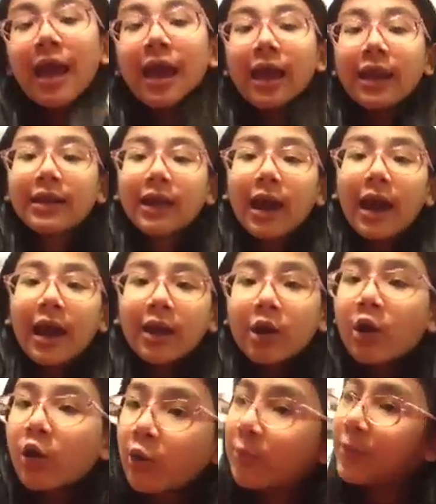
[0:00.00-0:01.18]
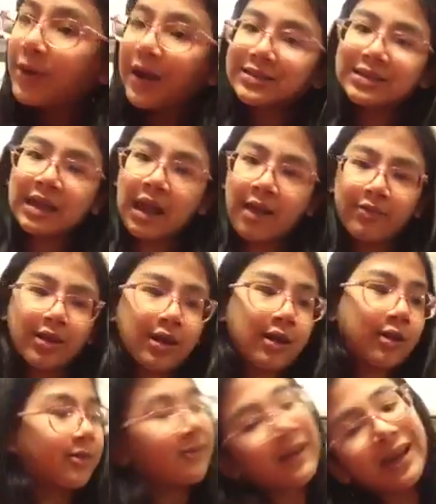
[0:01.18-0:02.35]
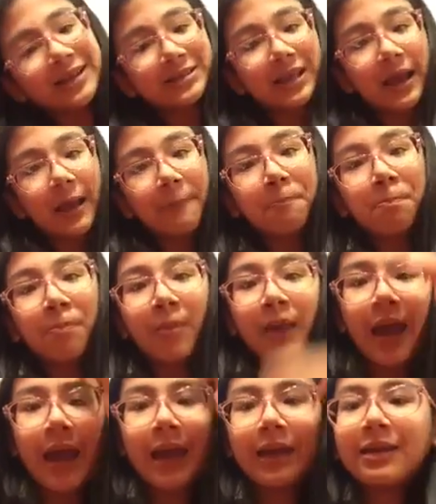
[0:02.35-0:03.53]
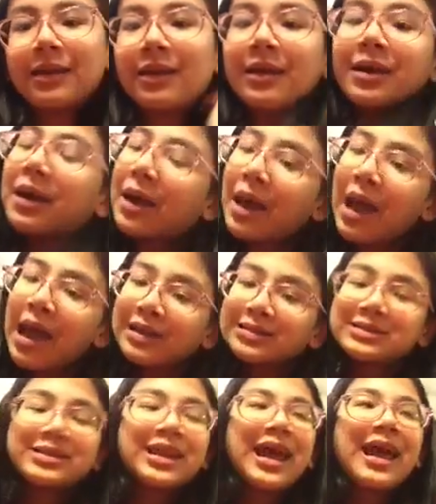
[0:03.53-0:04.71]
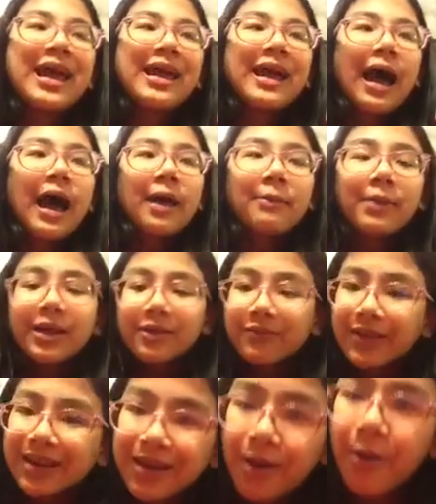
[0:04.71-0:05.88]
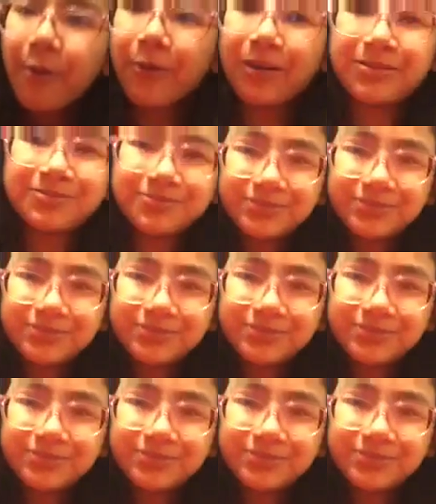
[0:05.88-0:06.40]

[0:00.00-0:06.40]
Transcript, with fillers: and I hope you guys are having a great day, and today I made a video, well,